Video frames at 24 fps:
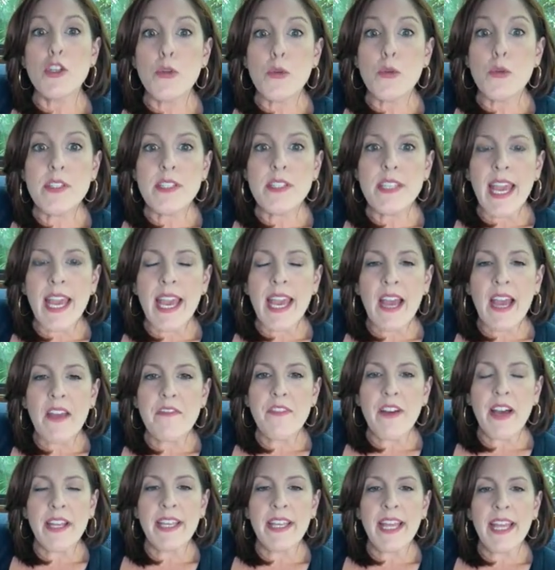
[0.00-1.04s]
Tuesday, I
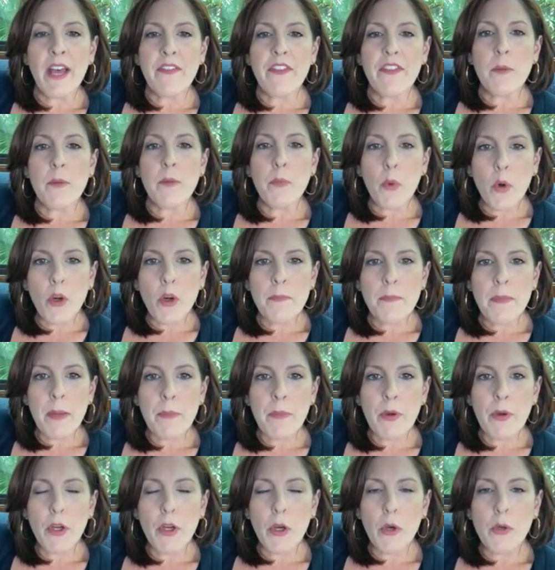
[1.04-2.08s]
find out that a board
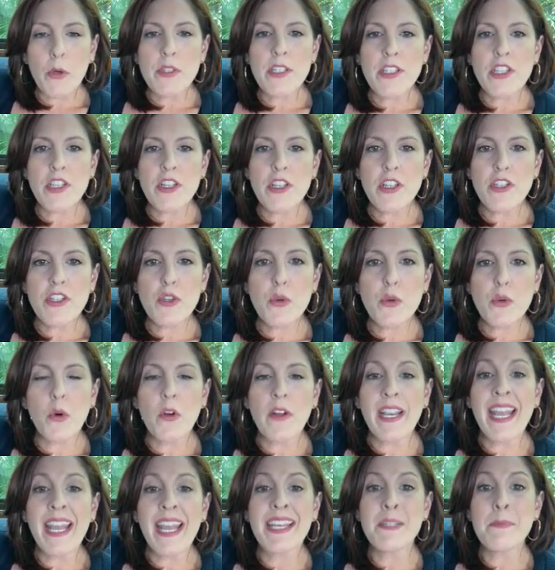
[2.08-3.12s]
member goes into the school
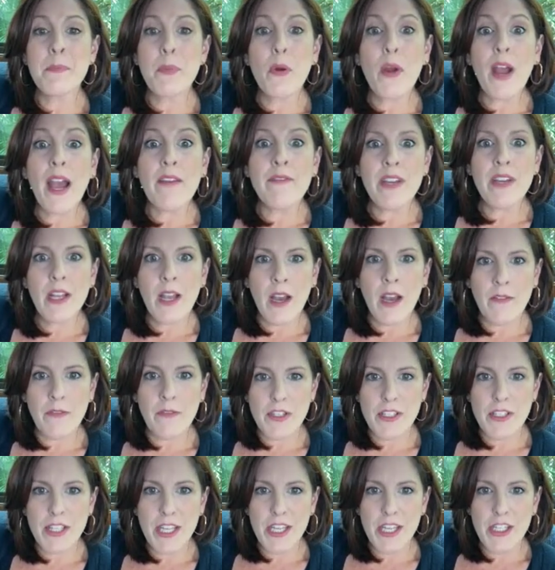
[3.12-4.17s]
and has private
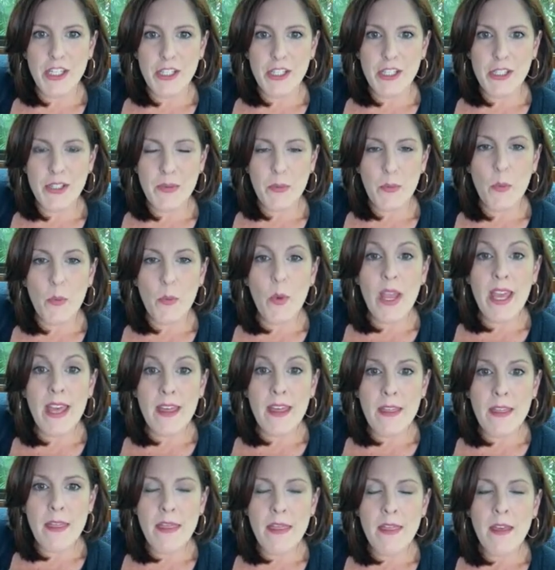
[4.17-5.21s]
conversations
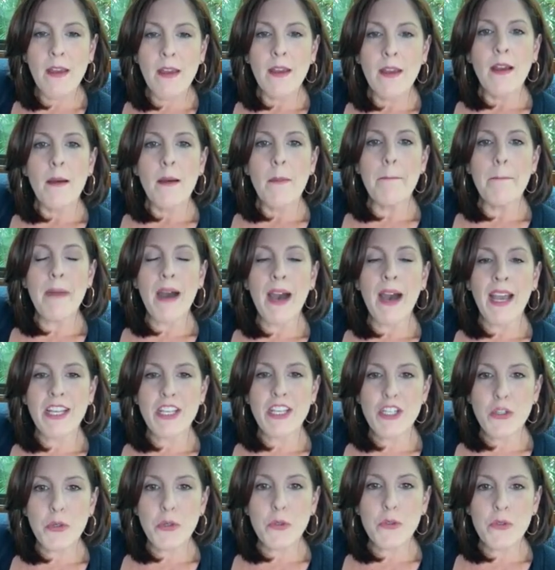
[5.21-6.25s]
with my
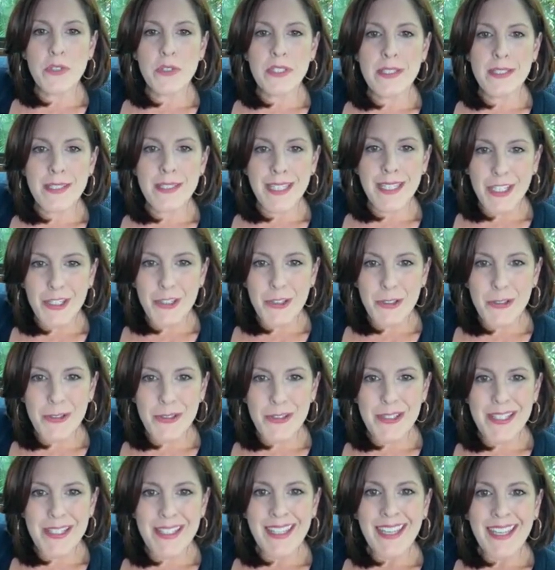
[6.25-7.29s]
children's
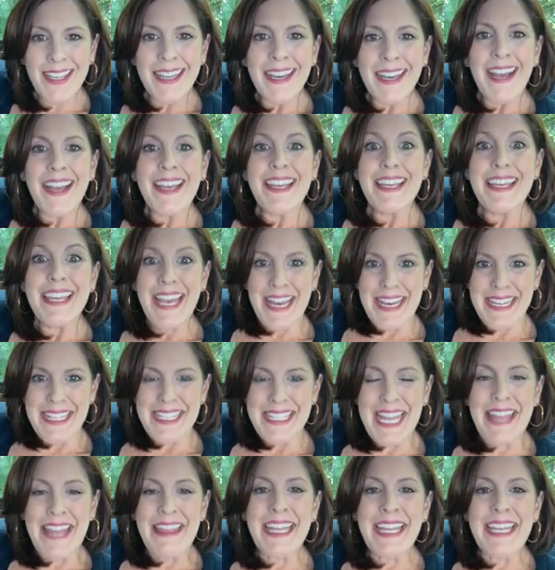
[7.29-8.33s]
teachers.
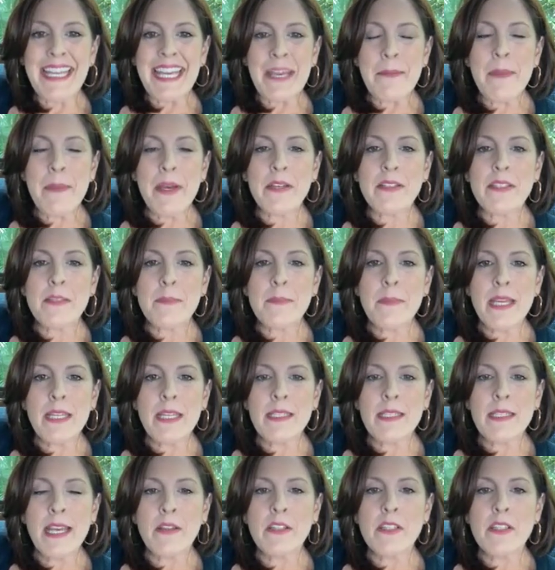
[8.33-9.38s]
Yes. And then emails me
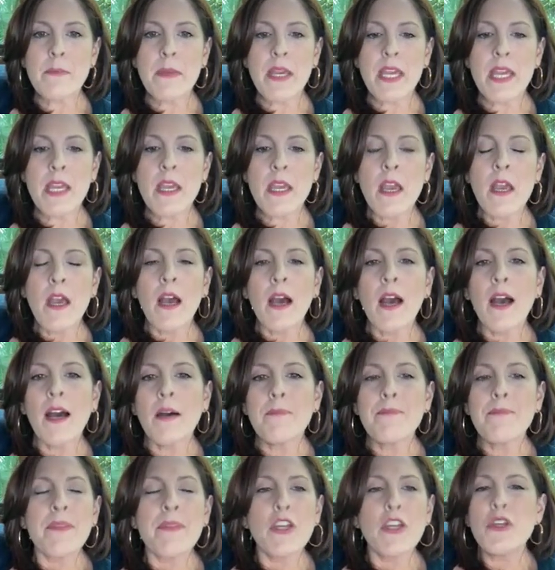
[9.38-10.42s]
and tells me,
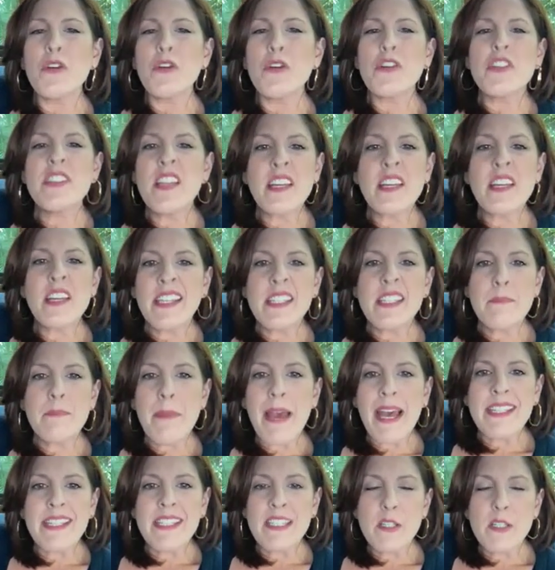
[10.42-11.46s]
your son gets
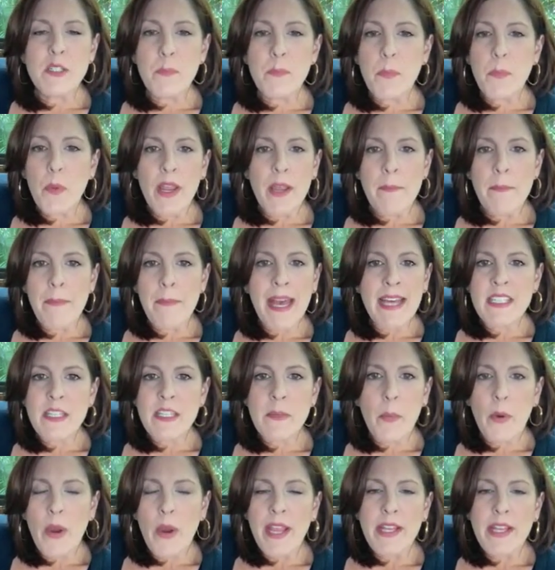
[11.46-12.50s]
mask
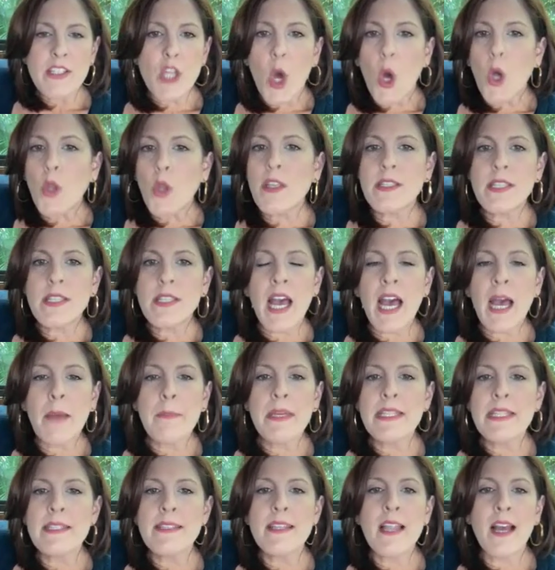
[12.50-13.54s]
breaks all the
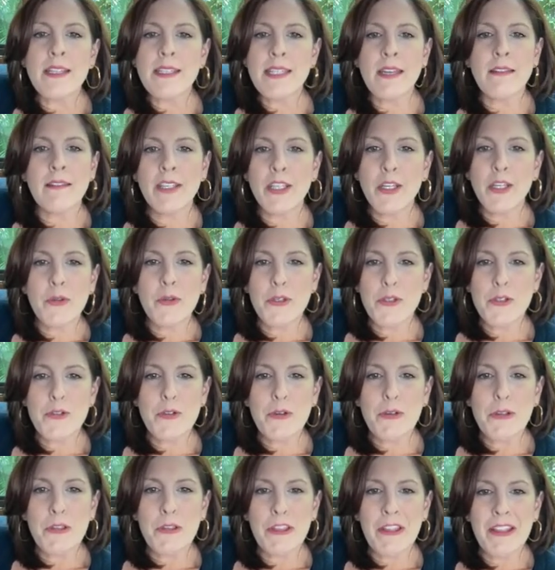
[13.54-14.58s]
time. He's not telling you the
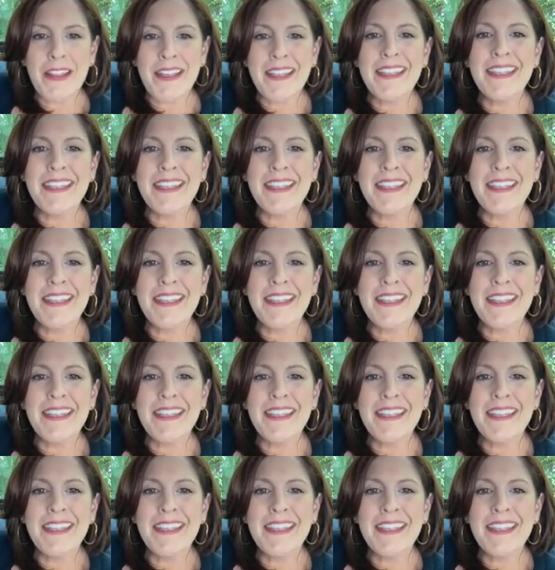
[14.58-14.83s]
truth.